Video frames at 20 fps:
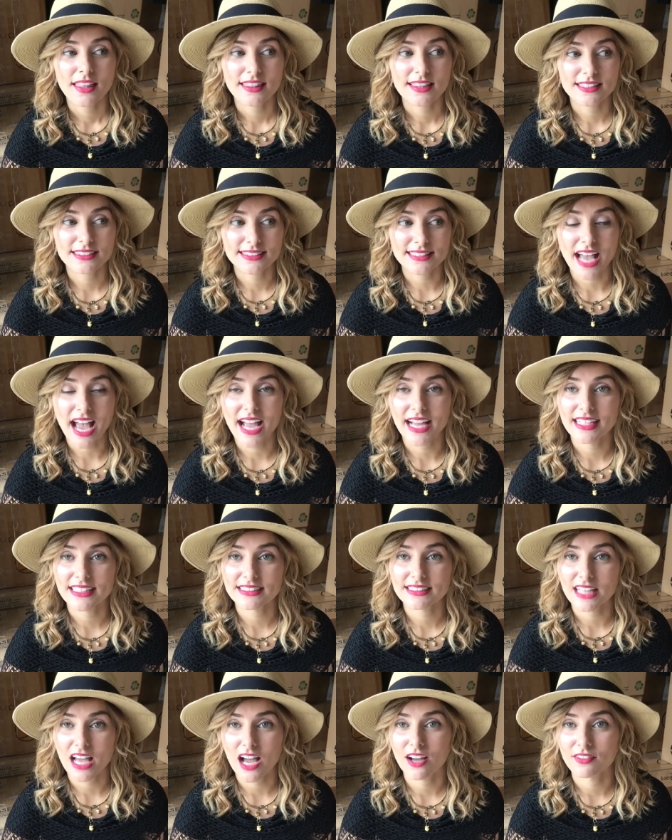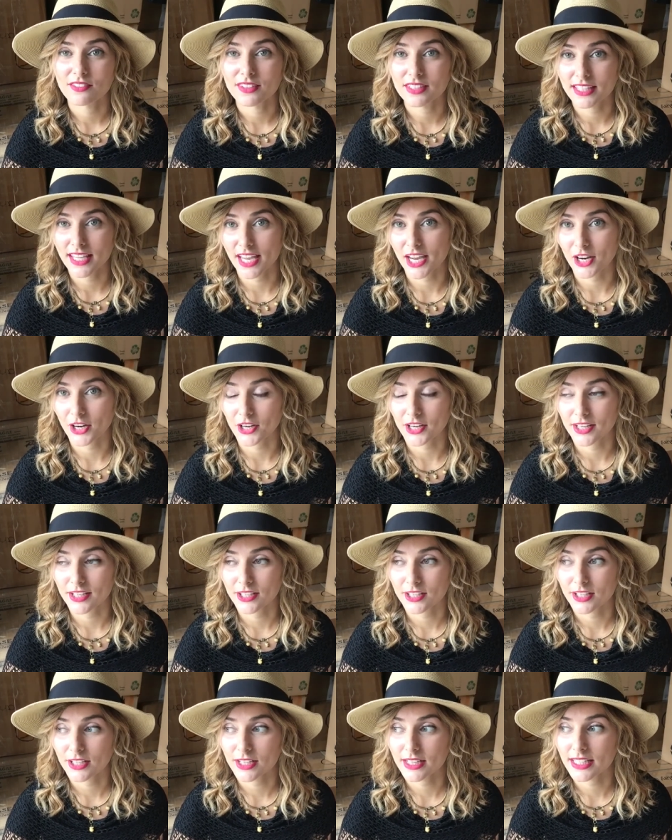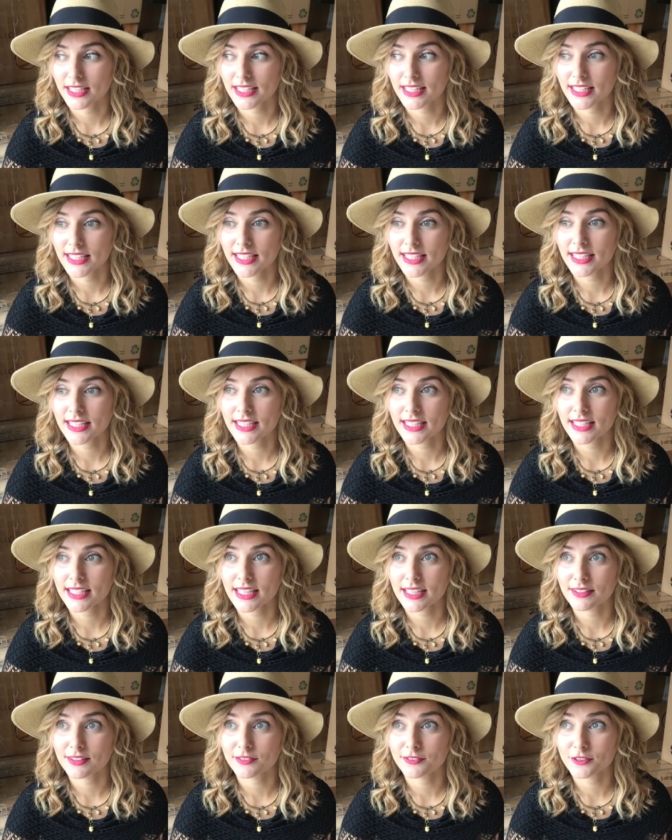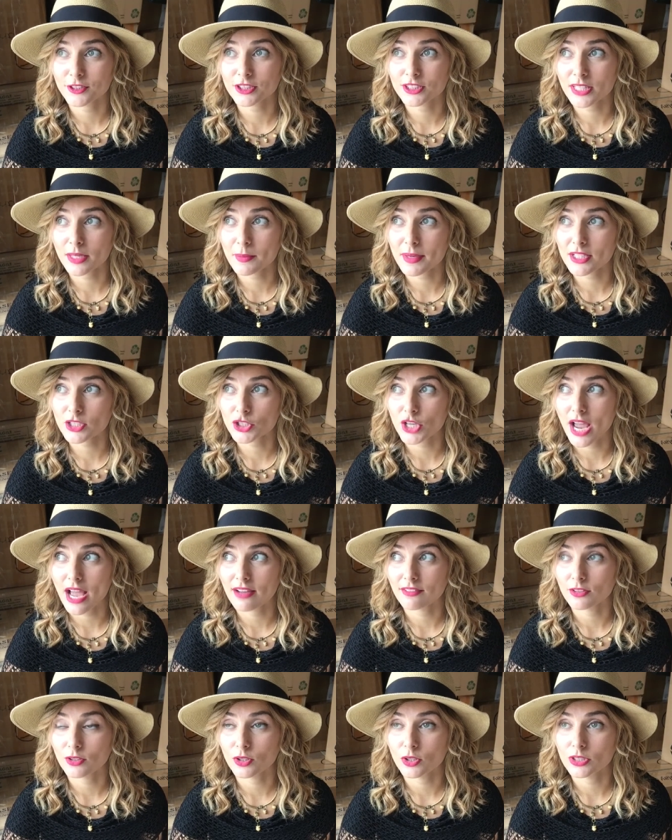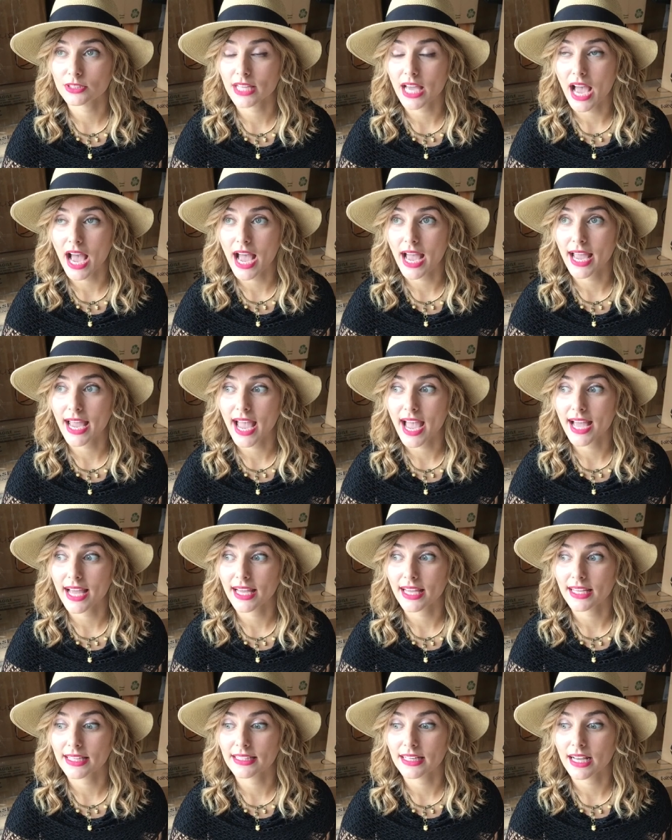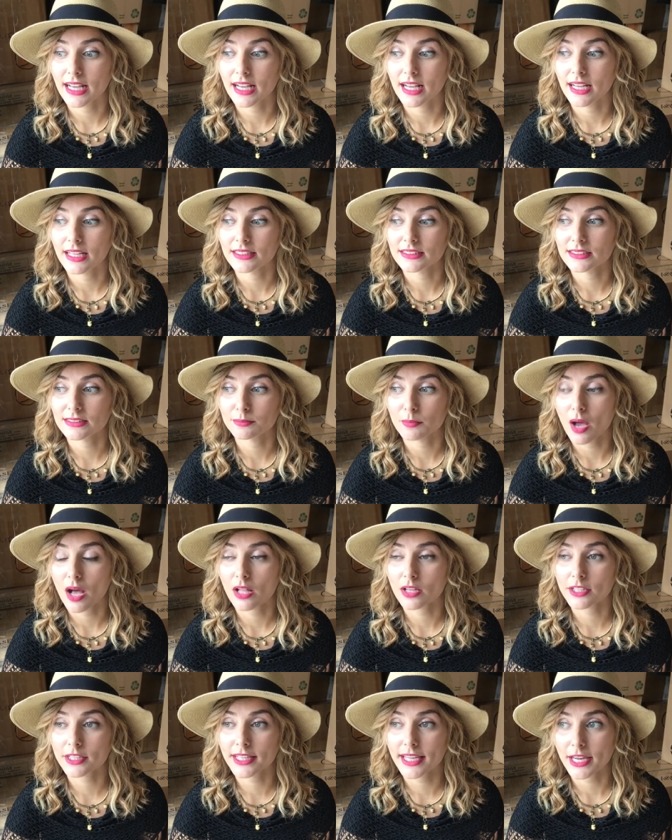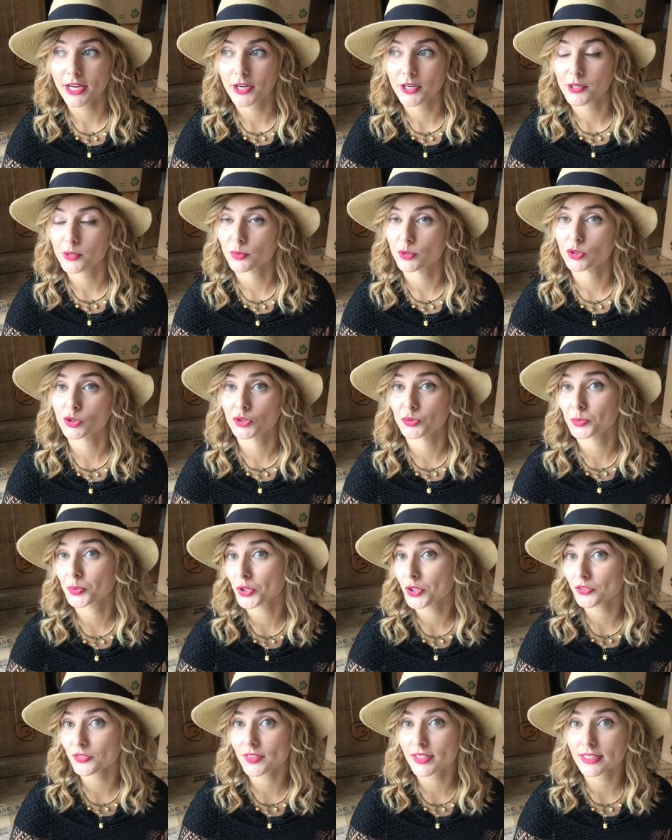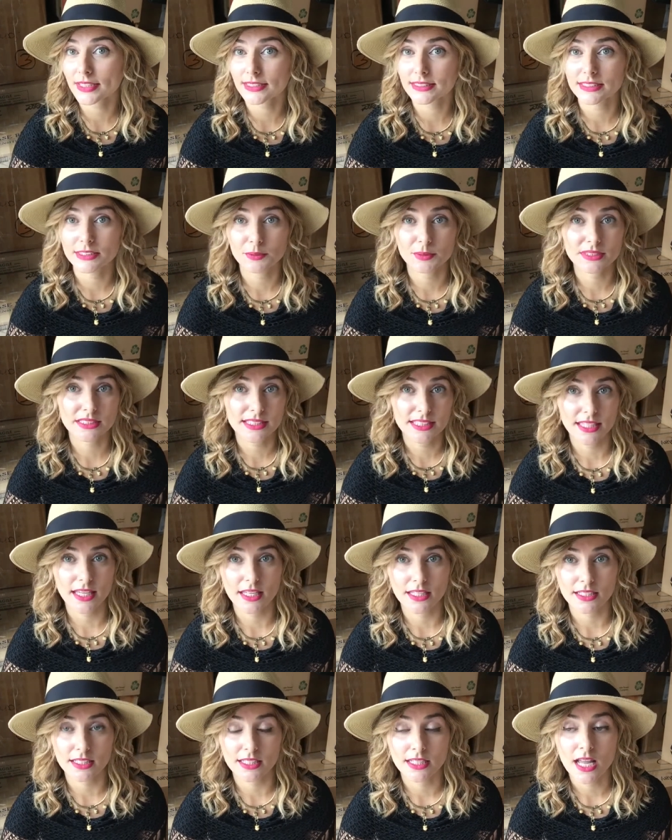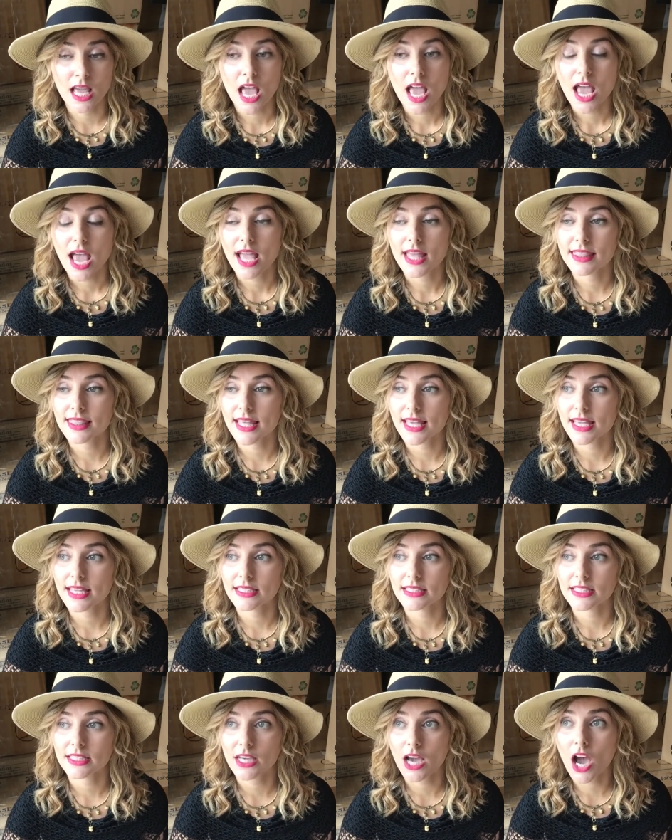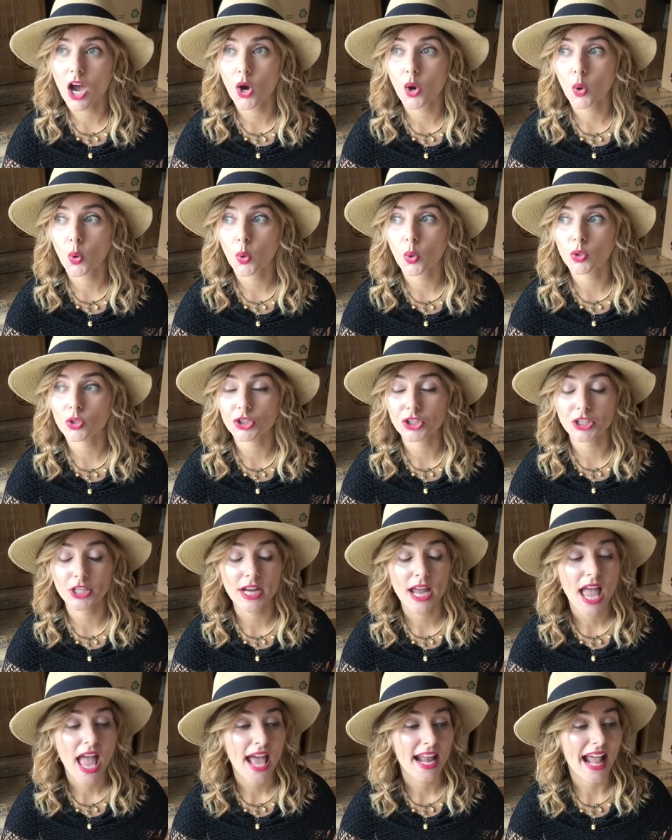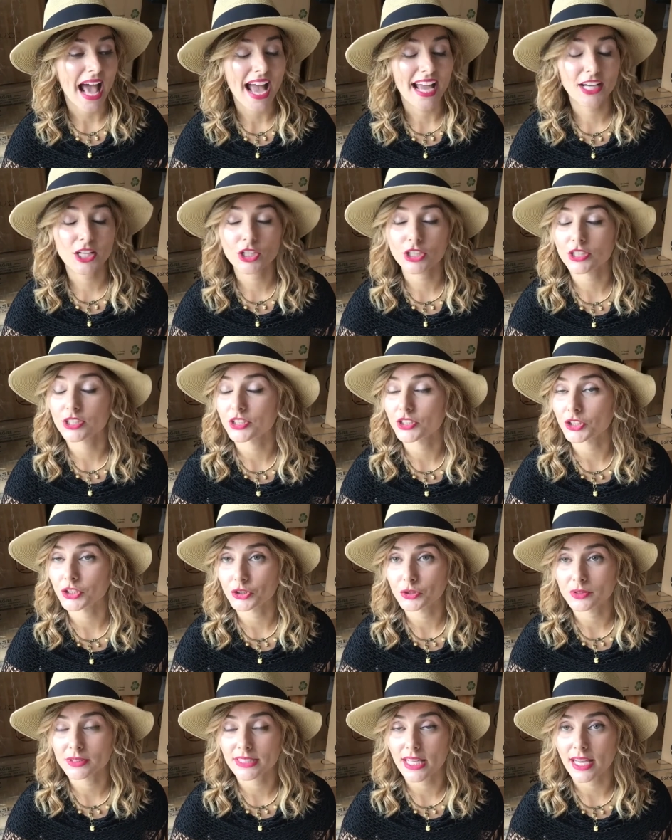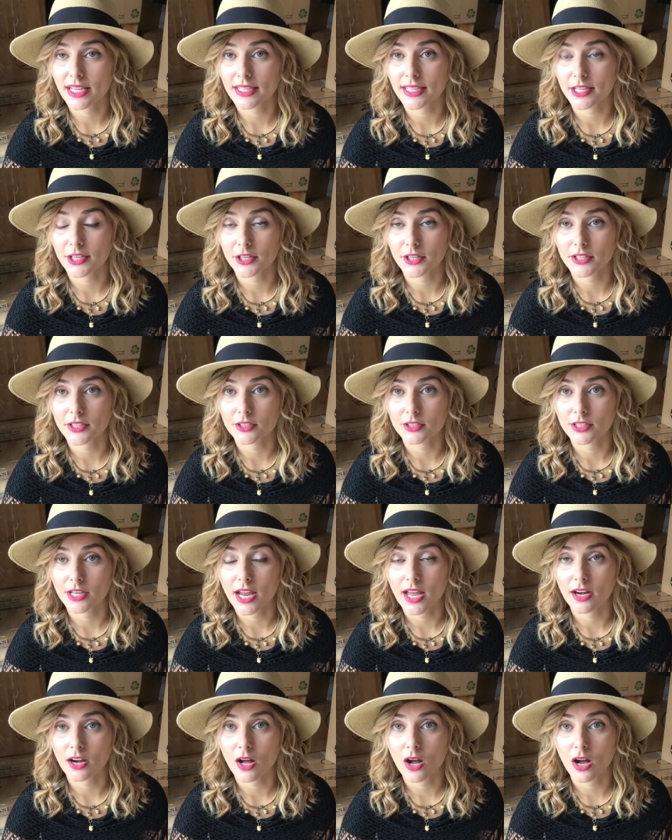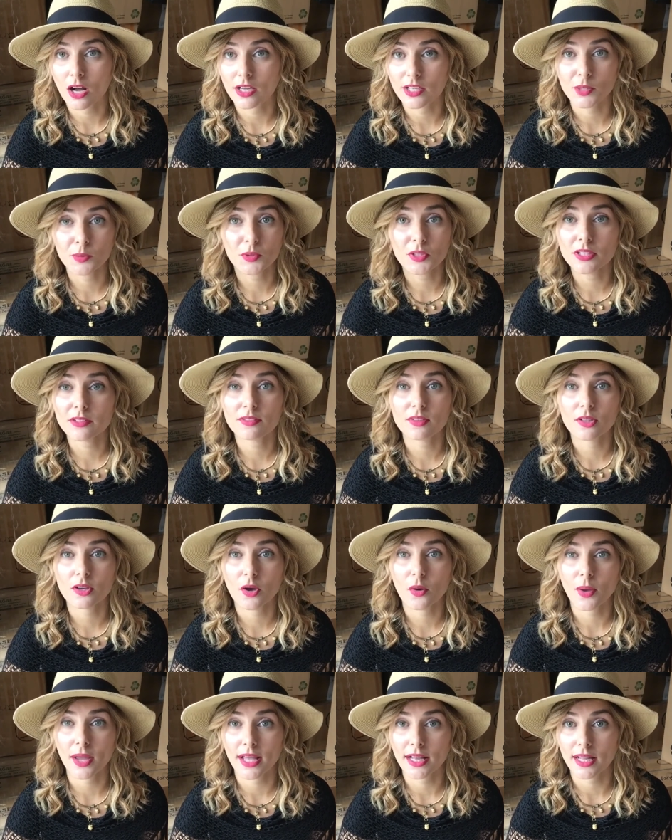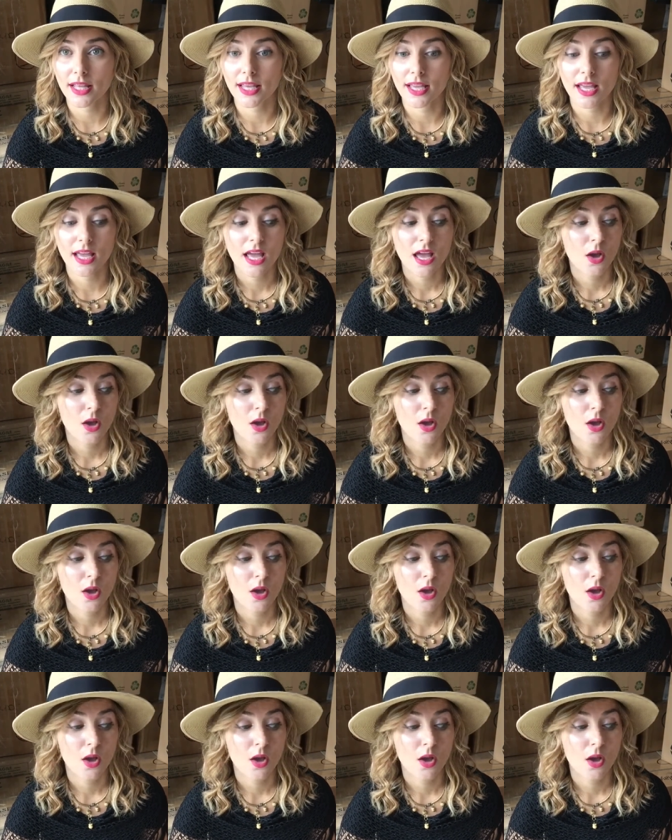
the size of the carrier. The first time I traveled, I had a smaller carrier, which was perfect because he was a kitten. And then he got older, and I couldn't use that carrier at all. He wouldn't even go in it